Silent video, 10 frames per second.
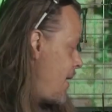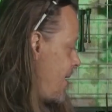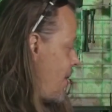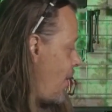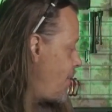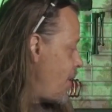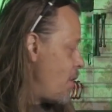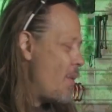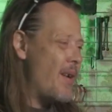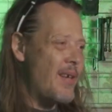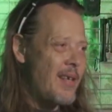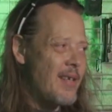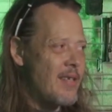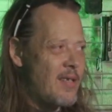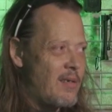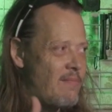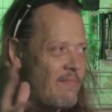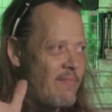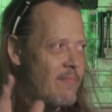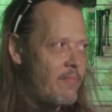Now the third one is
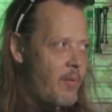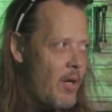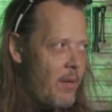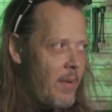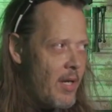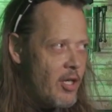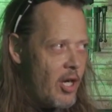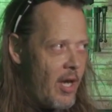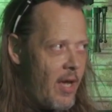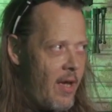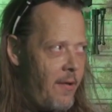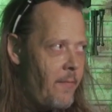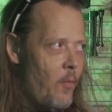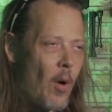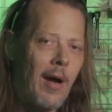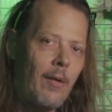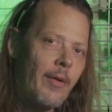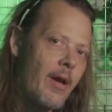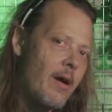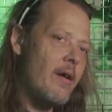pretty much a
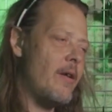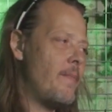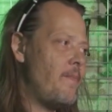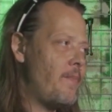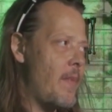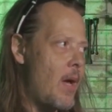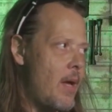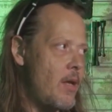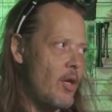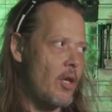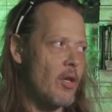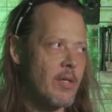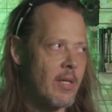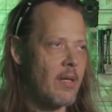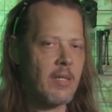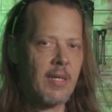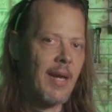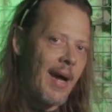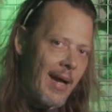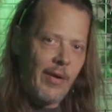wild card. You could use it as an
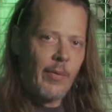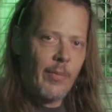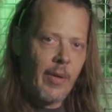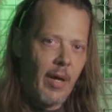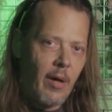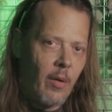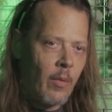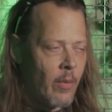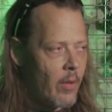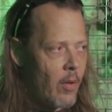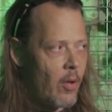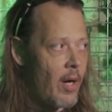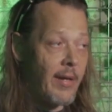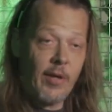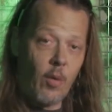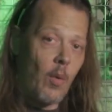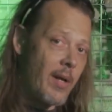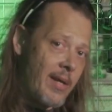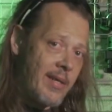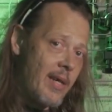I don't know, or I don't
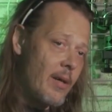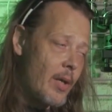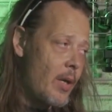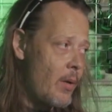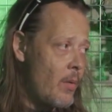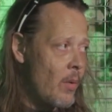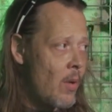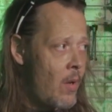want to tell you,